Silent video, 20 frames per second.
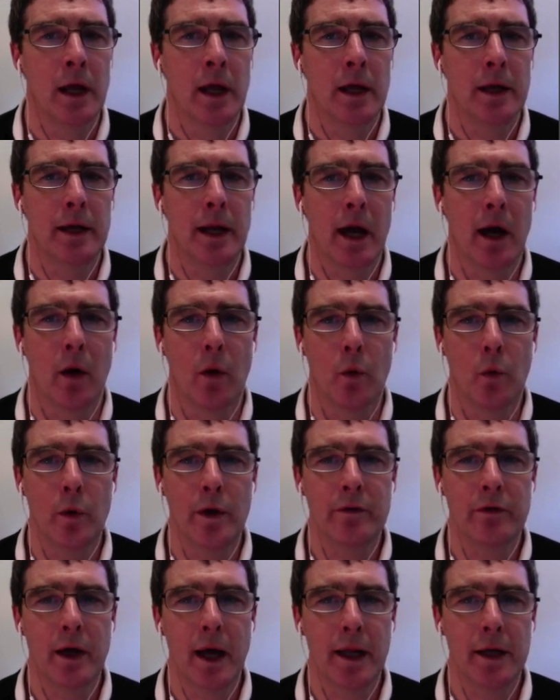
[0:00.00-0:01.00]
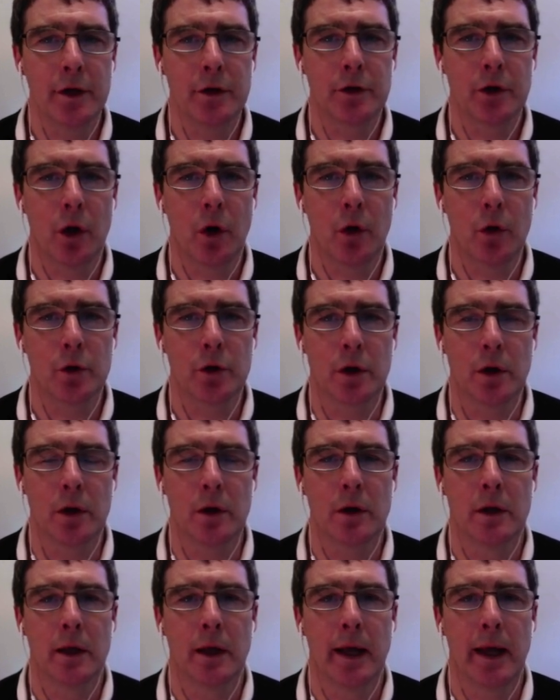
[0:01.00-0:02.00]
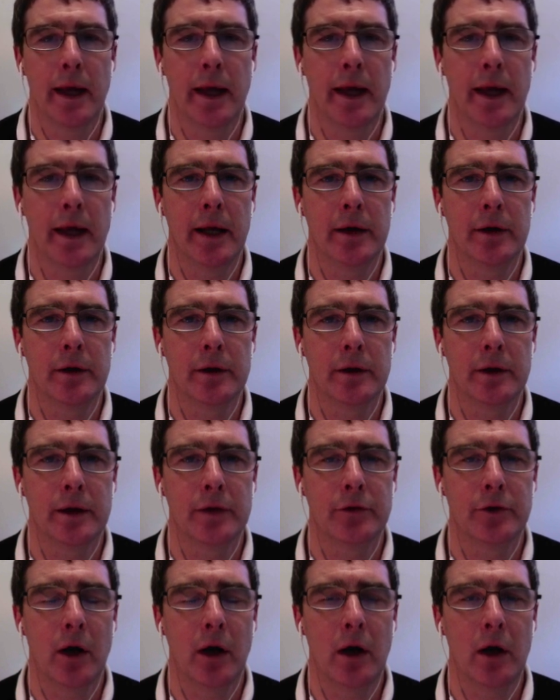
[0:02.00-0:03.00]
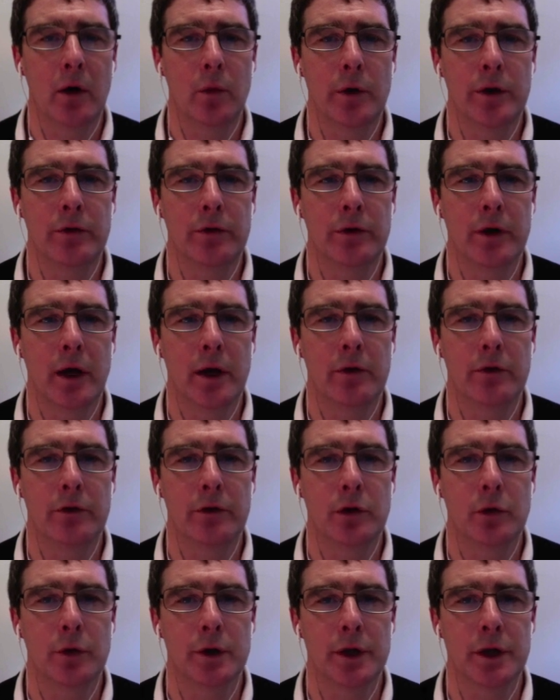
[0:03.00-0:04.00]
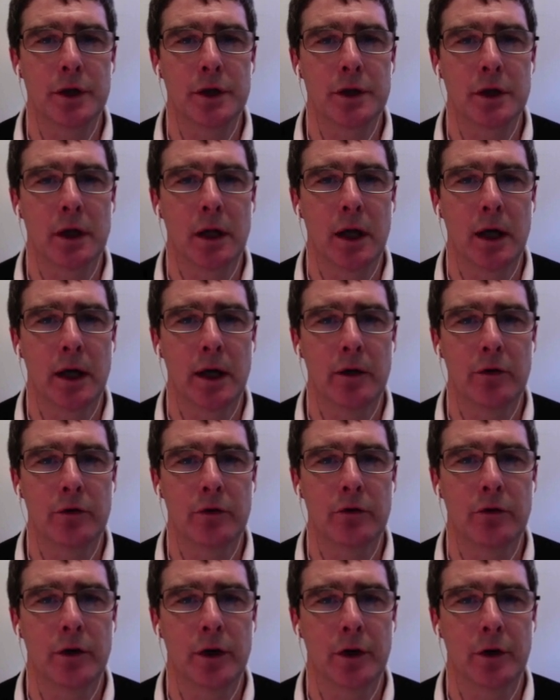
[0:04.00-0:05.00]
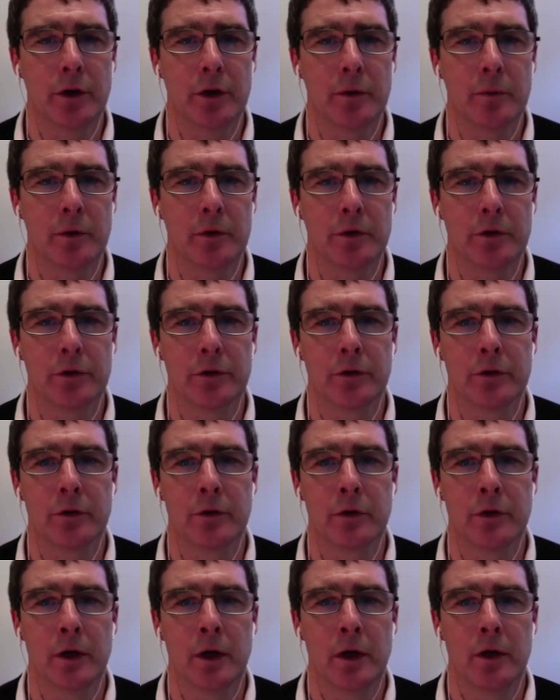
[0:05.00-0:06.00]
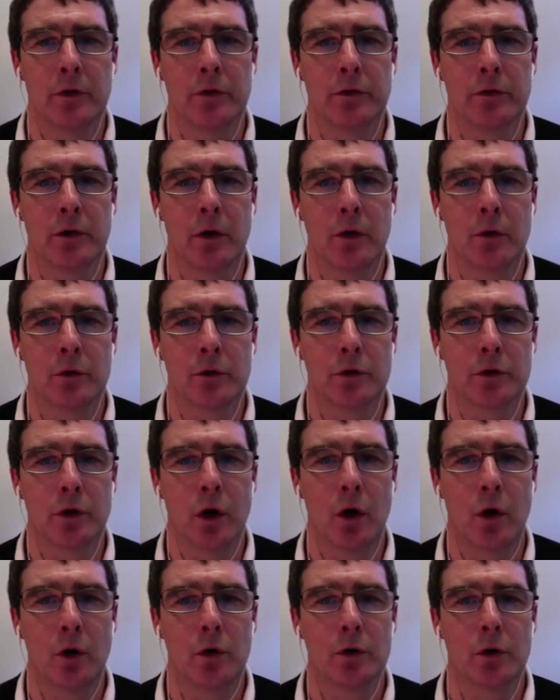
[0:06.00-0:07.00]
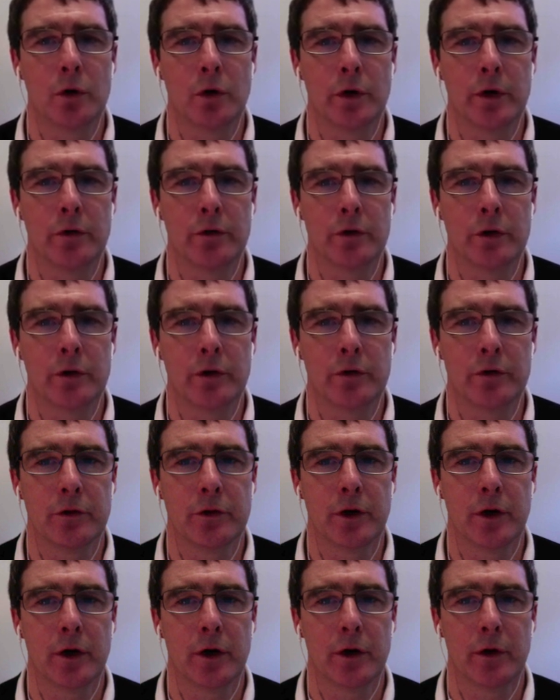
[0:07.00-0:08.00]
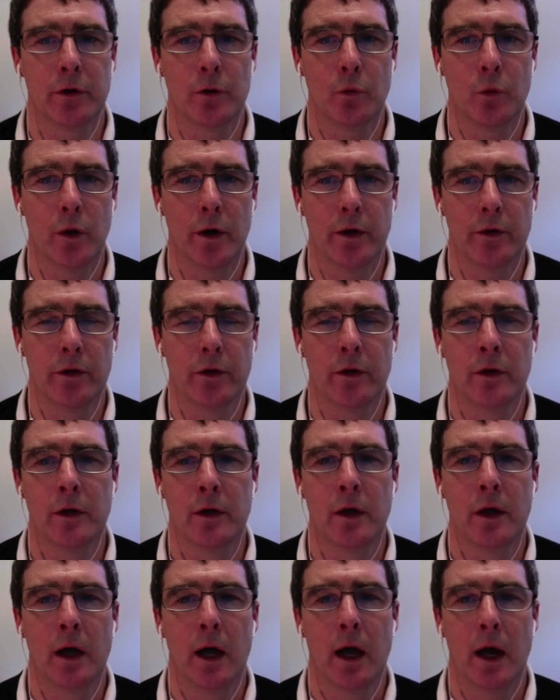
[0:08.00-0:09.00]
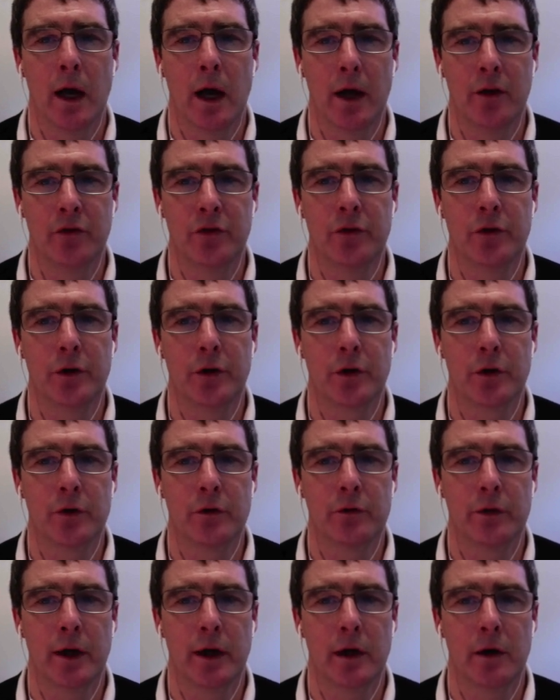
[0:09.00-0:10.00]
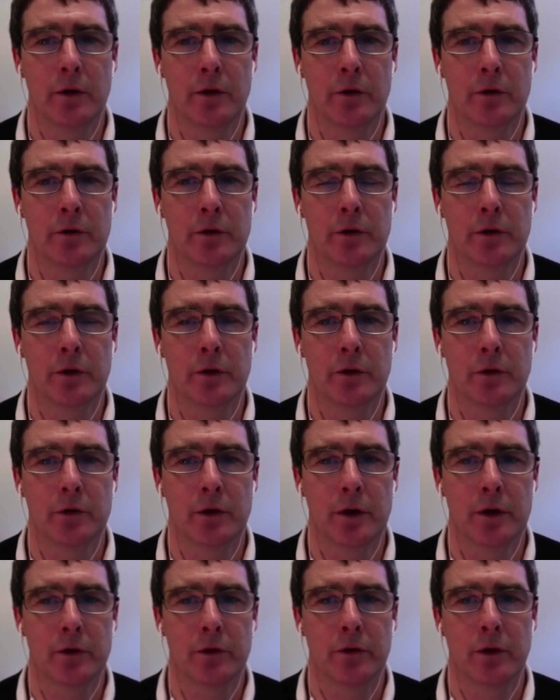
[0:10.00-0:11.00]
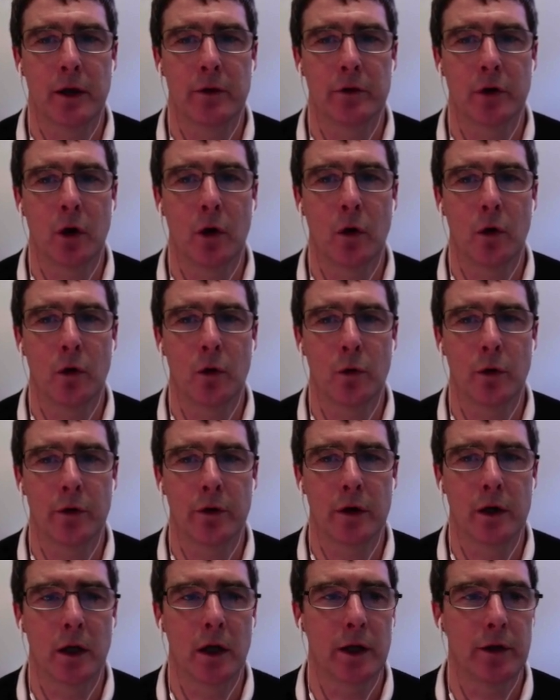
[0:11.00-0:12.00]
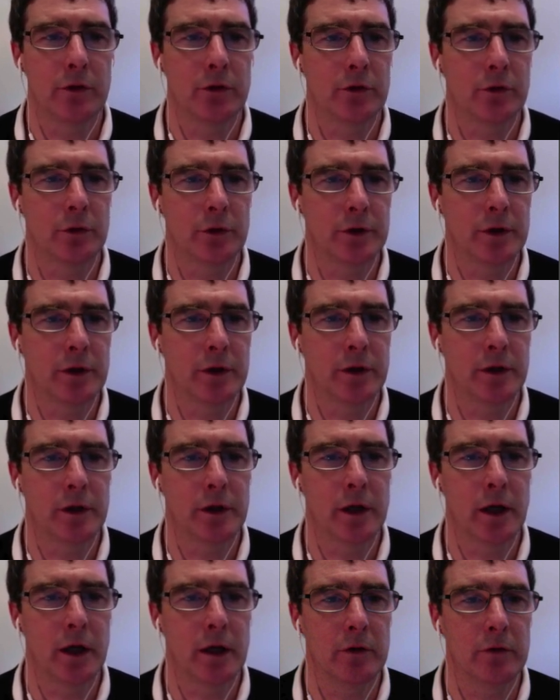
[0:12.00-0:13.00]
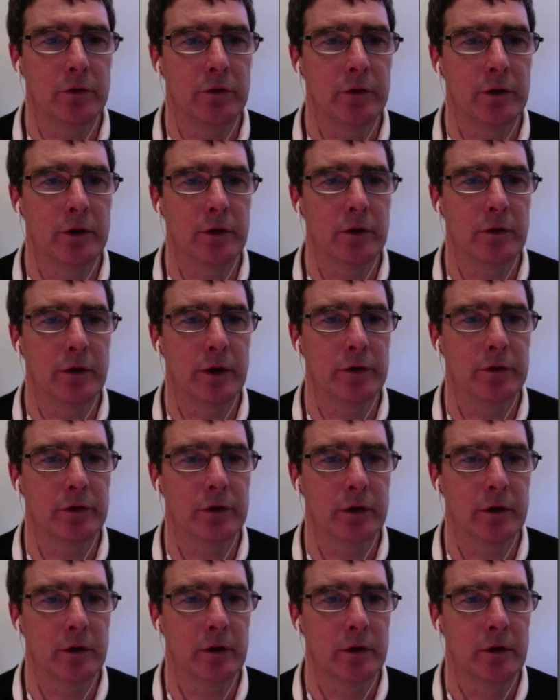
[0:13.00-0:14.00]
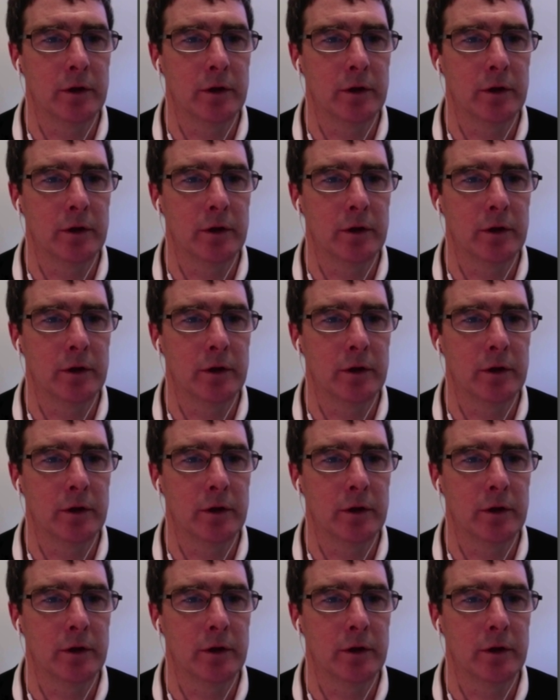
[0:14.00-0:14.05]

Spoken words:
Now, we've got a total, and it's always nice to initialize variables. So total is going to start with a 0 value. You'll notice I just have an O with a line through it to indicate 0. That's a